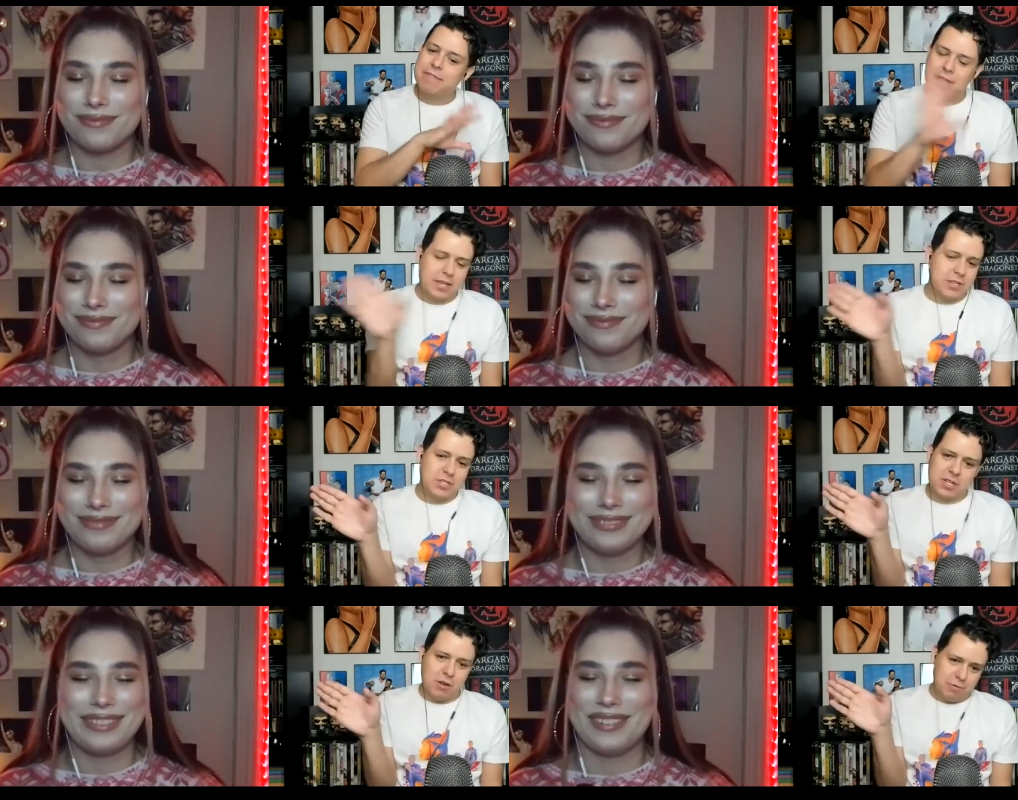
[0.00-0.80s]
Speaker 1: They could
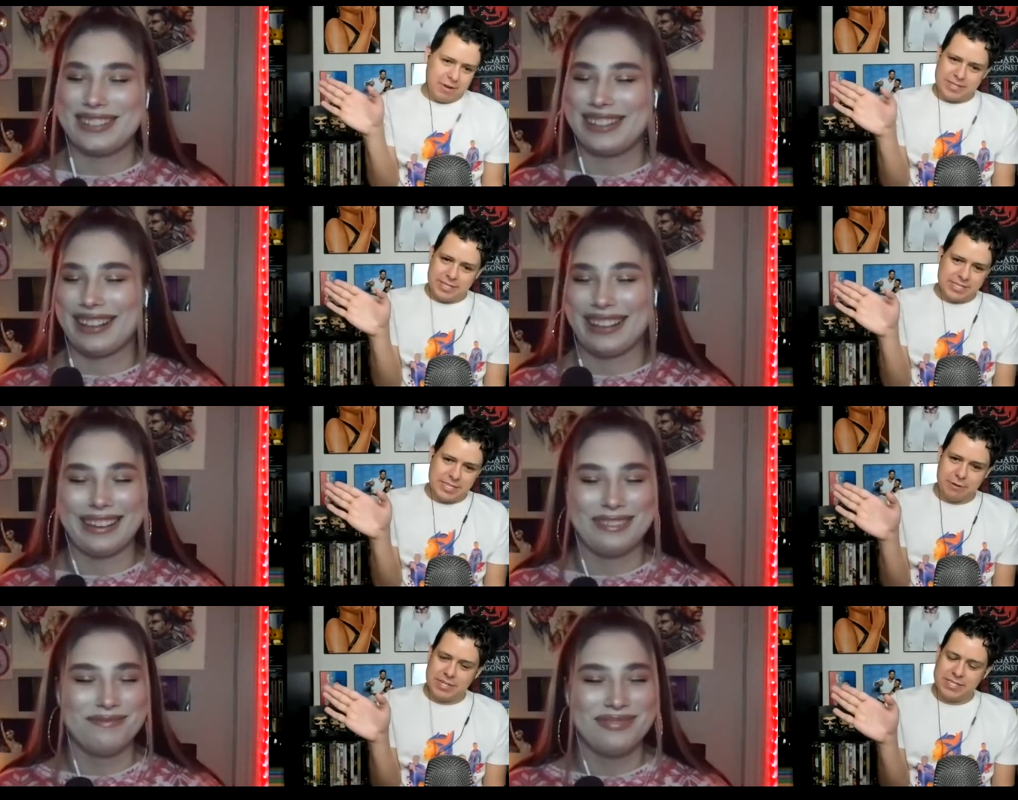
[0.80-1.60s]
just go the rest of the
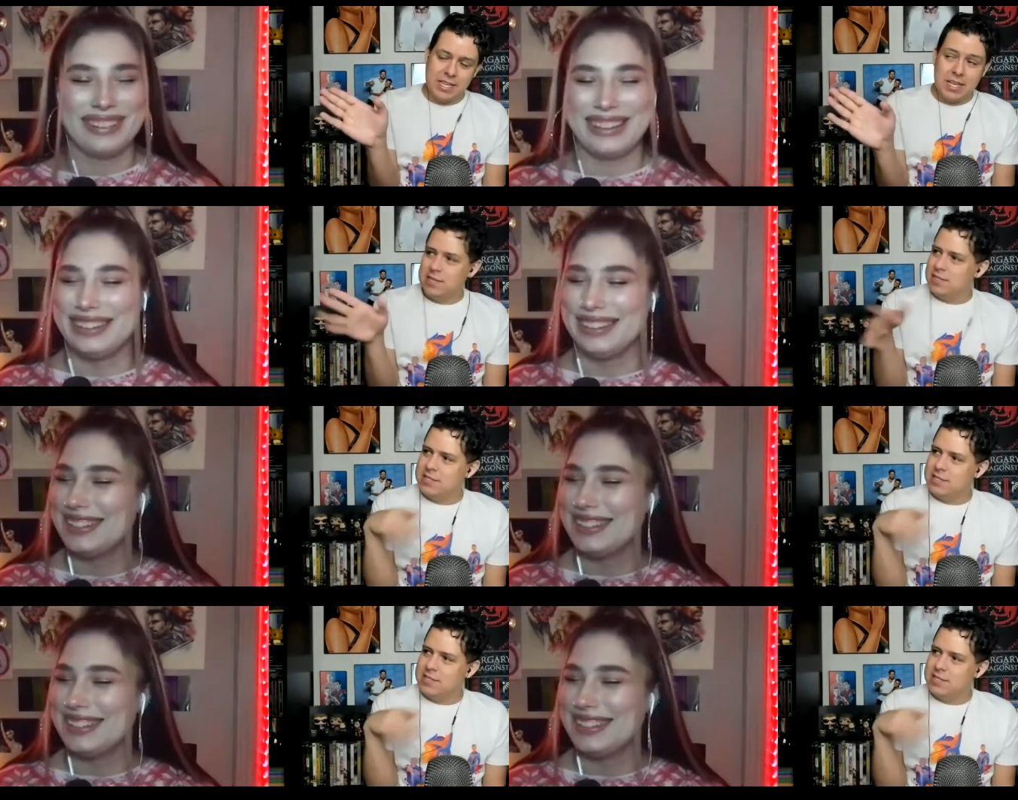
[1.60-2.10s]
series. Please.